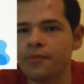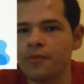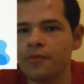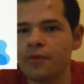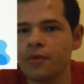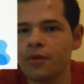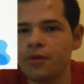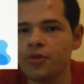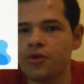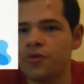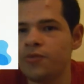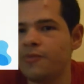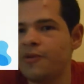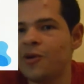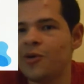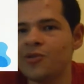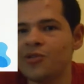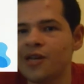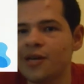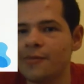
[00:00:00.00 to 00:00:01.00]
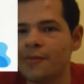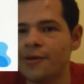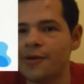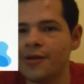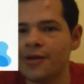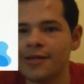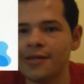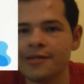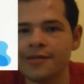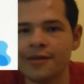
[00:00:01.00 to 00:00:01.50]
do mealtime and all
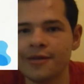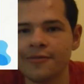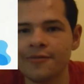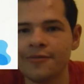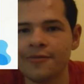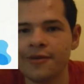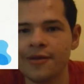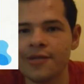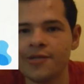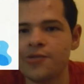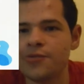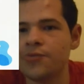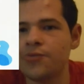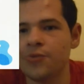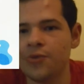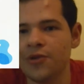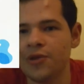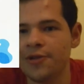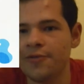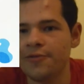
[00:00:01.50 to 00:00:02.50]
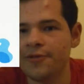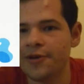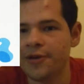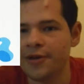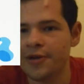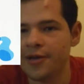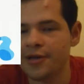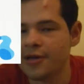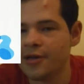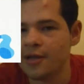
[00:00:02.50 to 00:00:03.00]
that stuff. It's a really
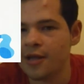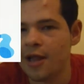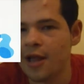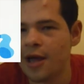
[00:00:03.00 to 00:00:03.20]
funny,